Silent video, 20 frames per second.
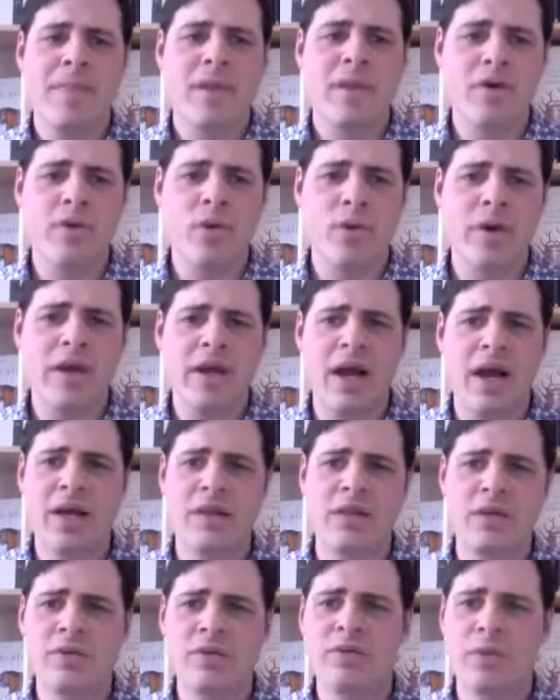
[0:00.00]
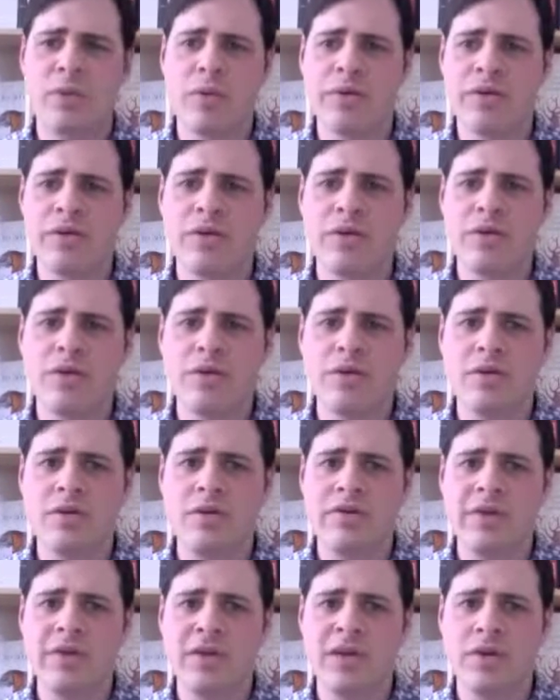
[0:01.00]
Corey, I look forward to your
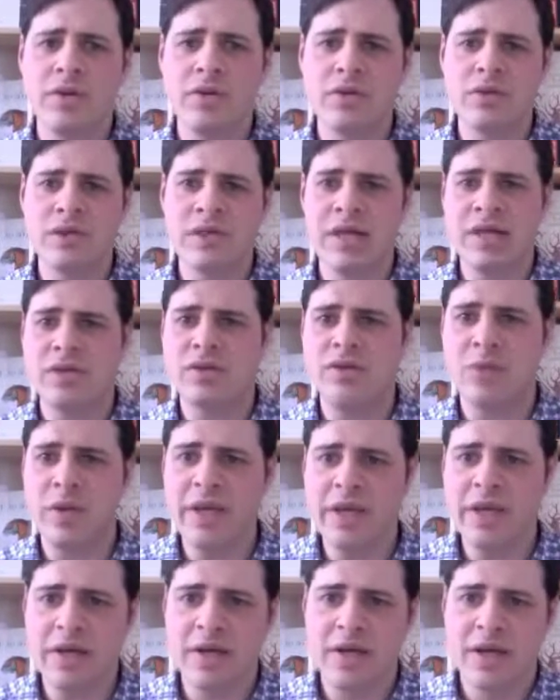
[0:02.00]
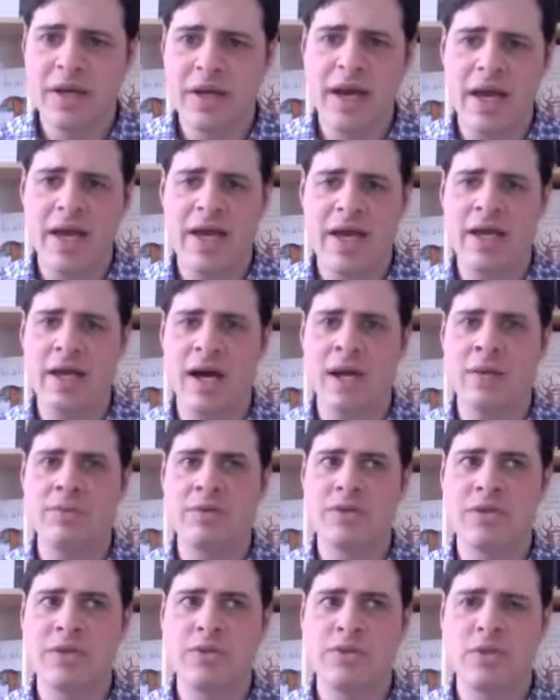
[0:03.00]
videos next week, and I'm
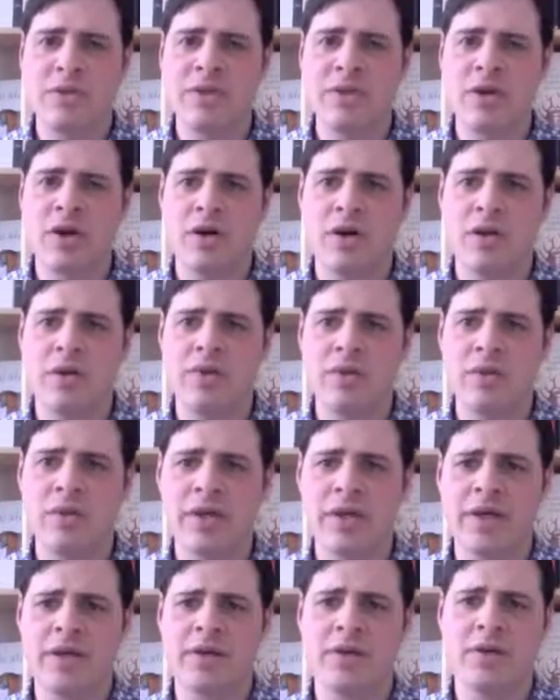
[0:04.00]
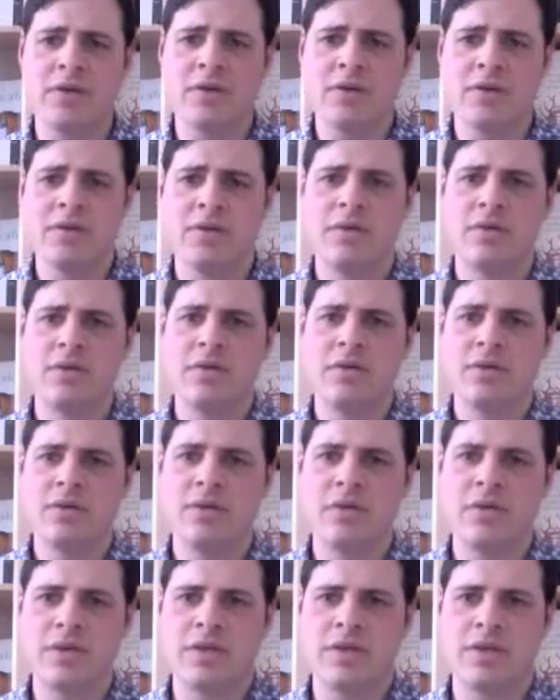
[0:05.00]
sure we'll be talking over the weekend.
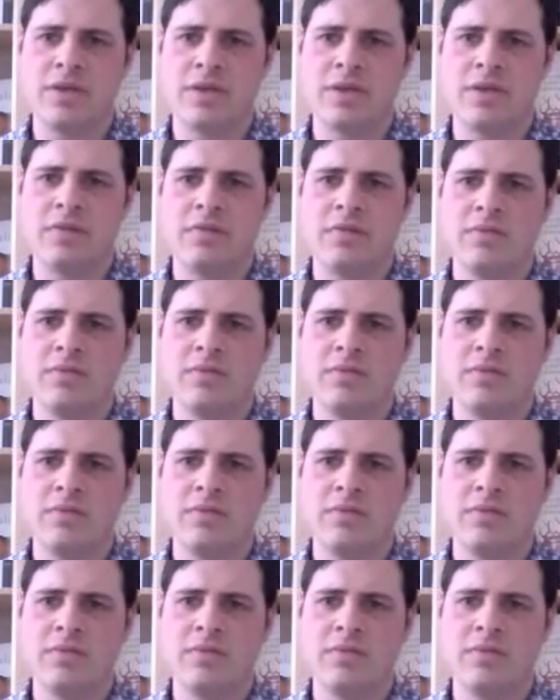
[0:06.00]
Talk to you later.